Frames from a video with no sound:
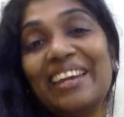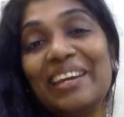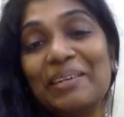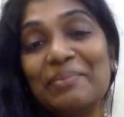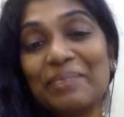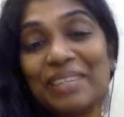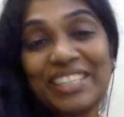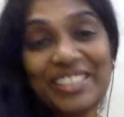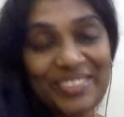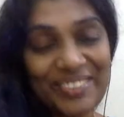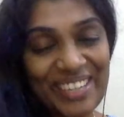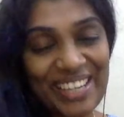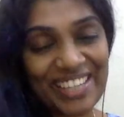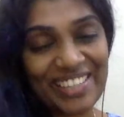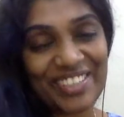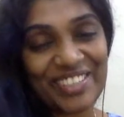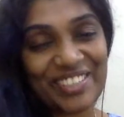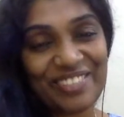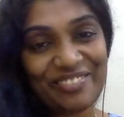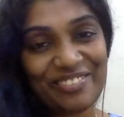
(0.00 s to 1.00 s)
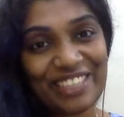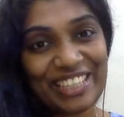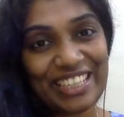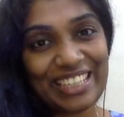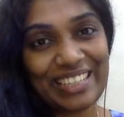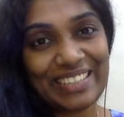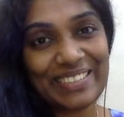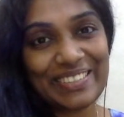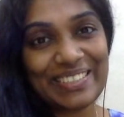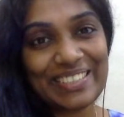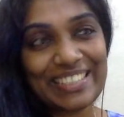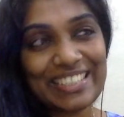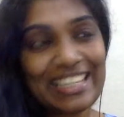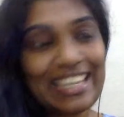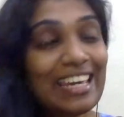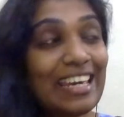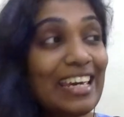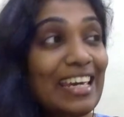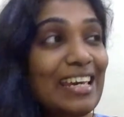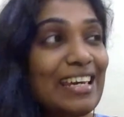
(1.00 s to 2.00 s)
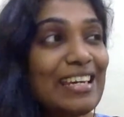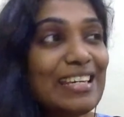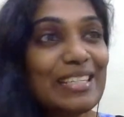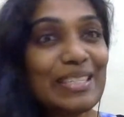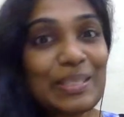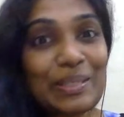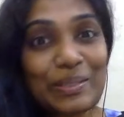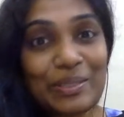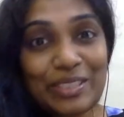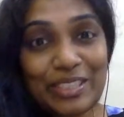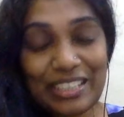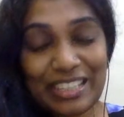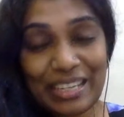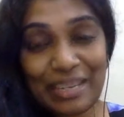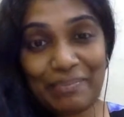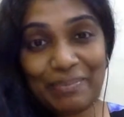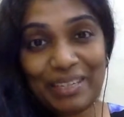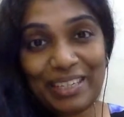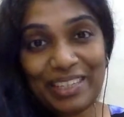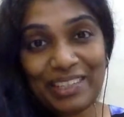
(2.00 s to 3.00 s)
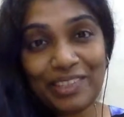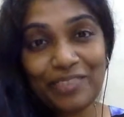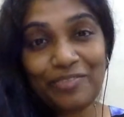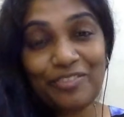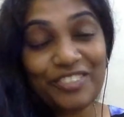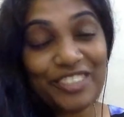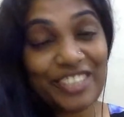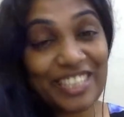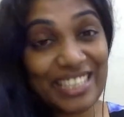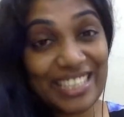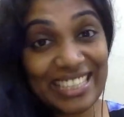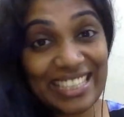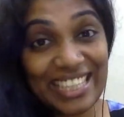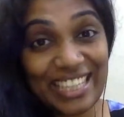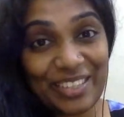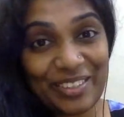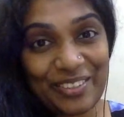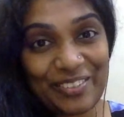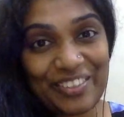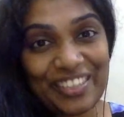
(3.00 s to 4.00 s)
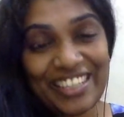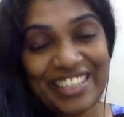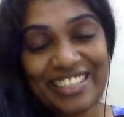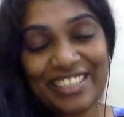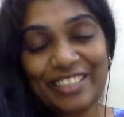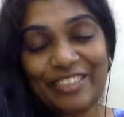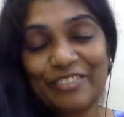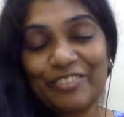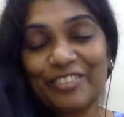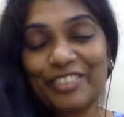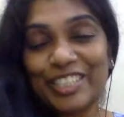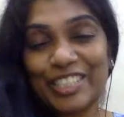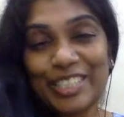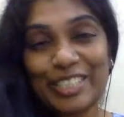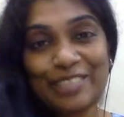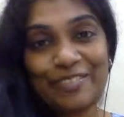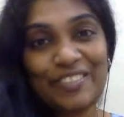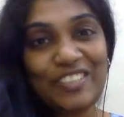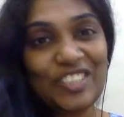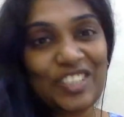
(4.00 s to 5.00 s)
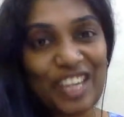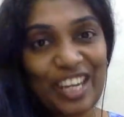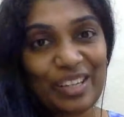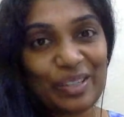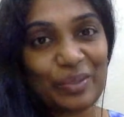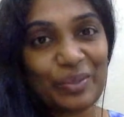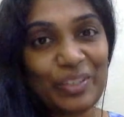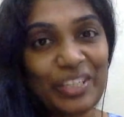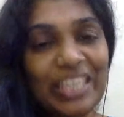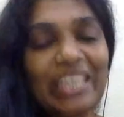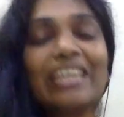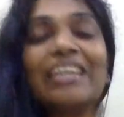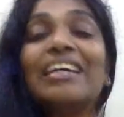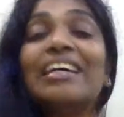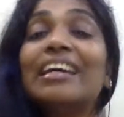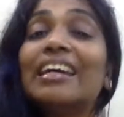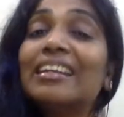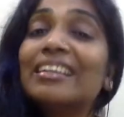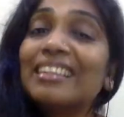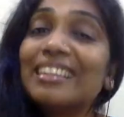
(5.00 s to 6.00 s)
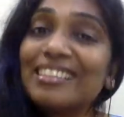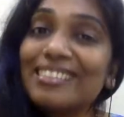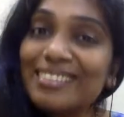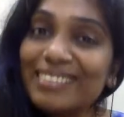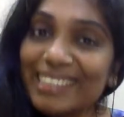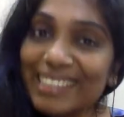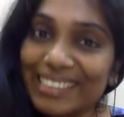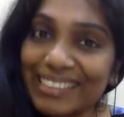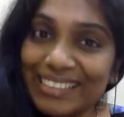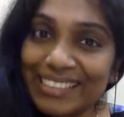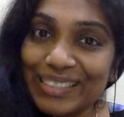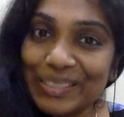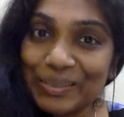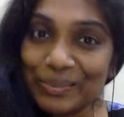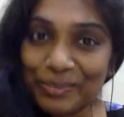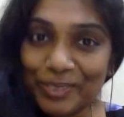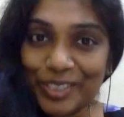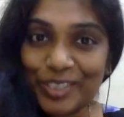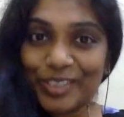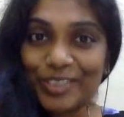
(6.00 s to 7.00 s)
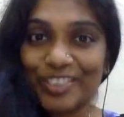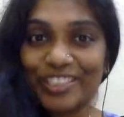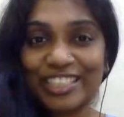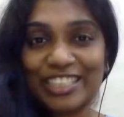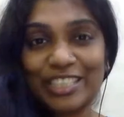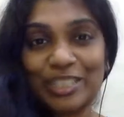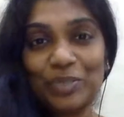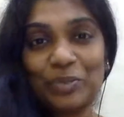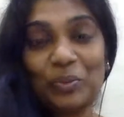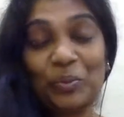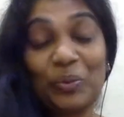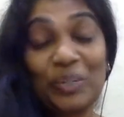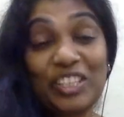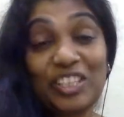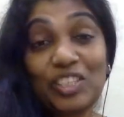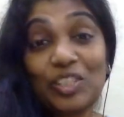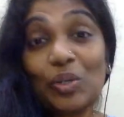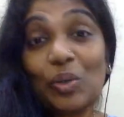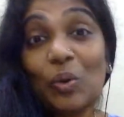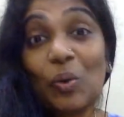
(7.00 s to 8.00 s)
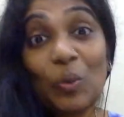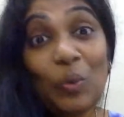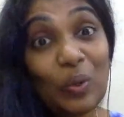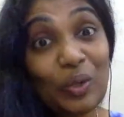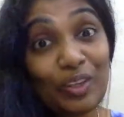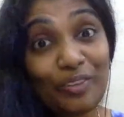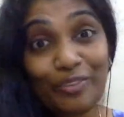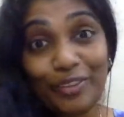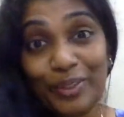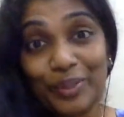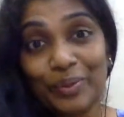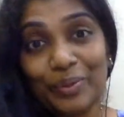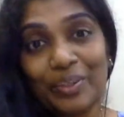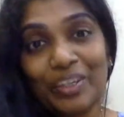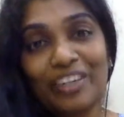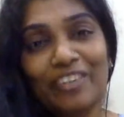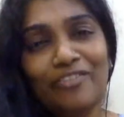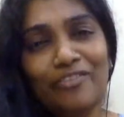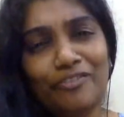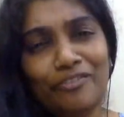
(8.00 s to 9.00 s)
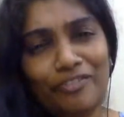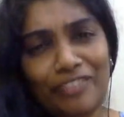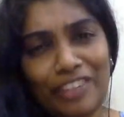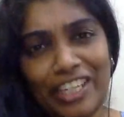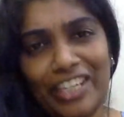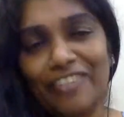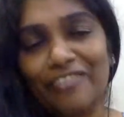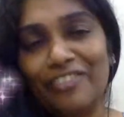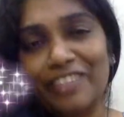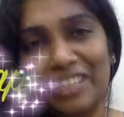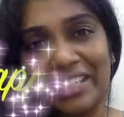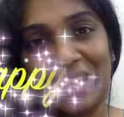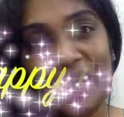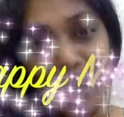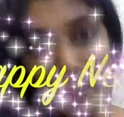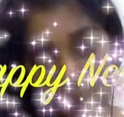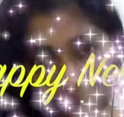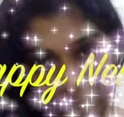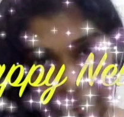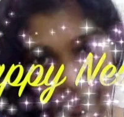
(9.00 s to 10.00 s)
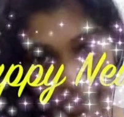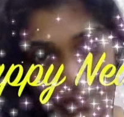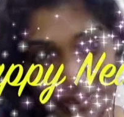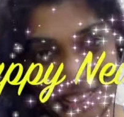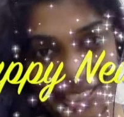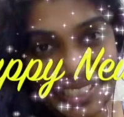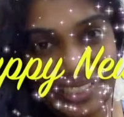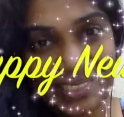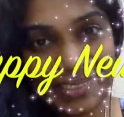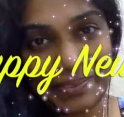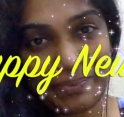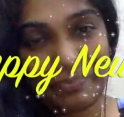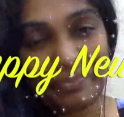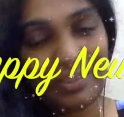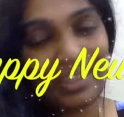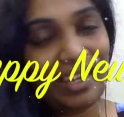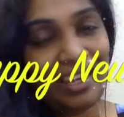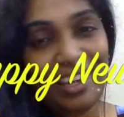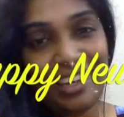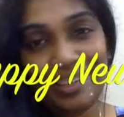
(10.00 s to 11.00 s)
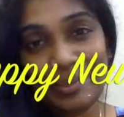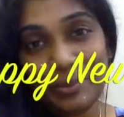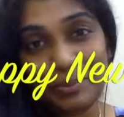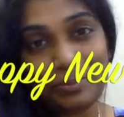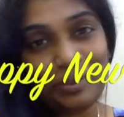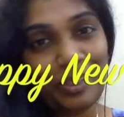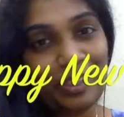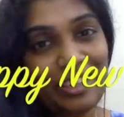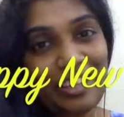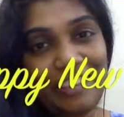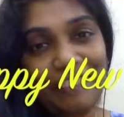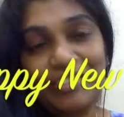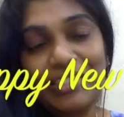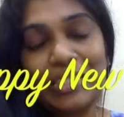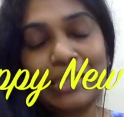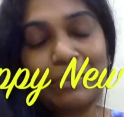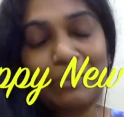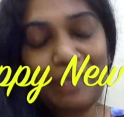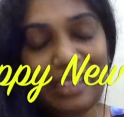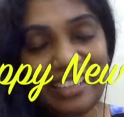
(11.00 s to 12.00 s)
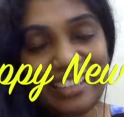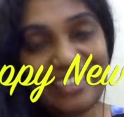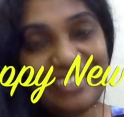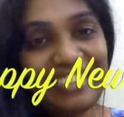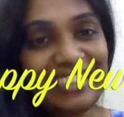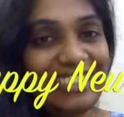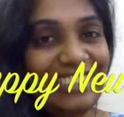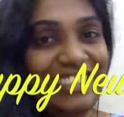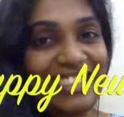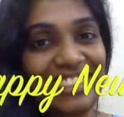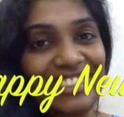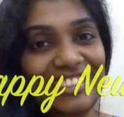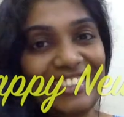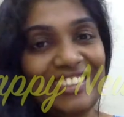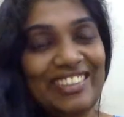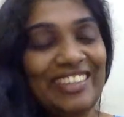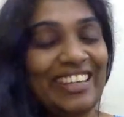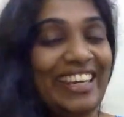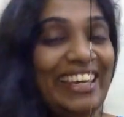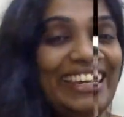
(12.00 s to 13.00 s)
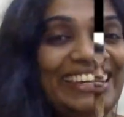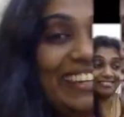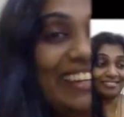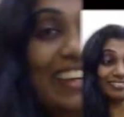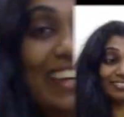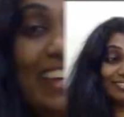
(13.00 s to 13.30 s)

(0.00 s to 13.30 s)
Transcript: I make reaction videos. So today being the first day of the year, 1st of January, I'd like to take this opportunity to wish all of you a very very happy new year. I hope you all have a splendid year ahead.